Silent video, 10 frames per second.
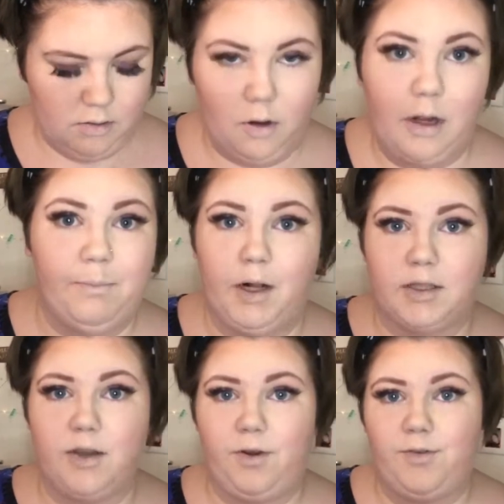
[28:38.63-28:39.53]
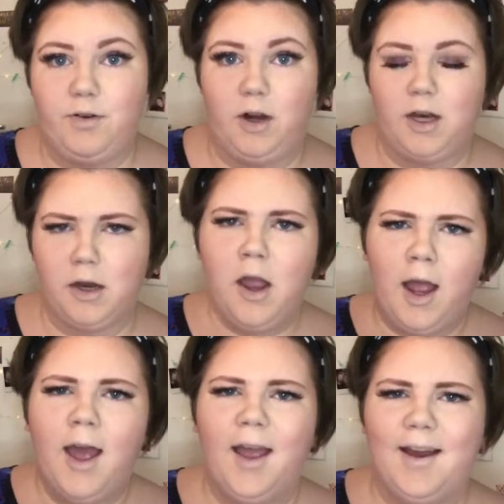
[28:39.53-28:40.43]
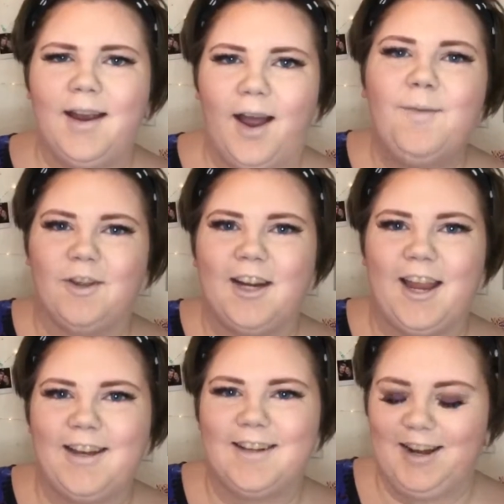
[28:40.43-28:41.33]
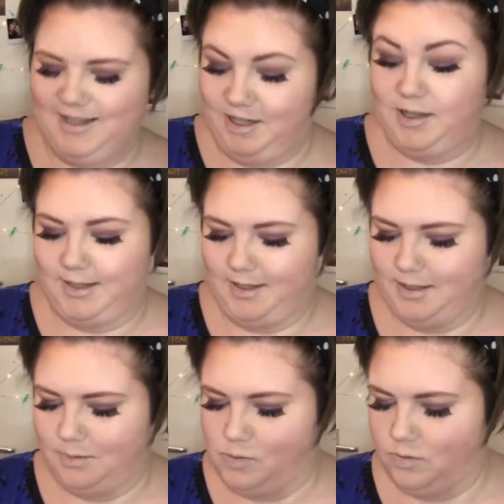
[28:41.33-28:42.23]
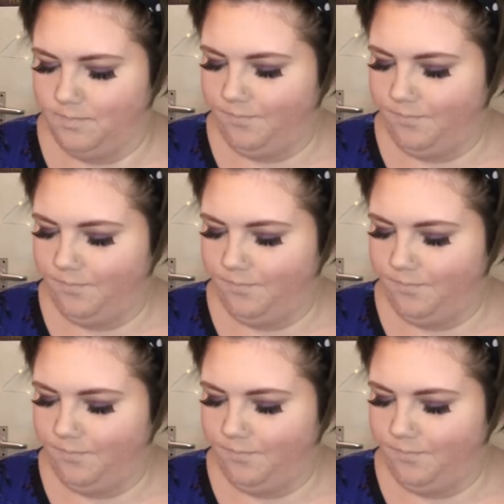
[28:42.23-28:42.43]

Oh, and plus, if I feel like, hey, I'm gonna get into lashes, I can get some more.